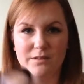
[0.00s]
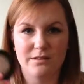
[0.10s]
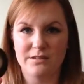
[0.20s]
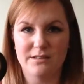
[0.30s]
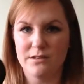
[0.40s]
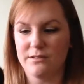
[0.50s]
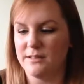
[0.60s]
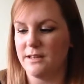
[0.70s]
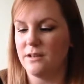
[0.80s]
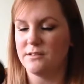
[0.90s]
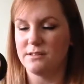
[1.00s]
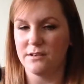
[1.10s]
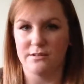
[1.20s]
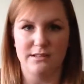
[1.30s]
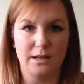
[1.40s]
just seriously,
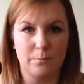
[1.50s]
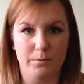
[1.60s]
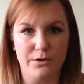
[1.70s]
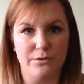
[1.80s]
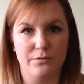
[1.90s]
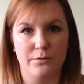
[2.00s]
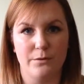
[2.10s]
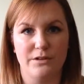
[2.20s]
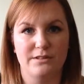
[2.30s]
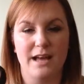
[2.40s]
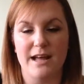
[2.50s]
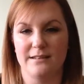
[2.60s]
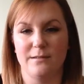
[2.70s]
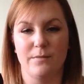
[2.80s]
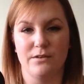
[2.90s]
seriously beautiful, and just
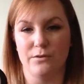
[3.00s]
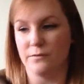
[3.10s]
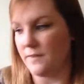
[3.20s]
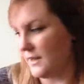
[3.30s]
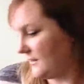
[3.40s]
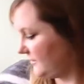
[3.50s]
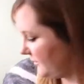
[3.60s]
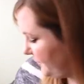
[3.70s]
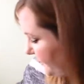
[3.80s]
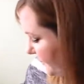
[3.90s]
add something to your face.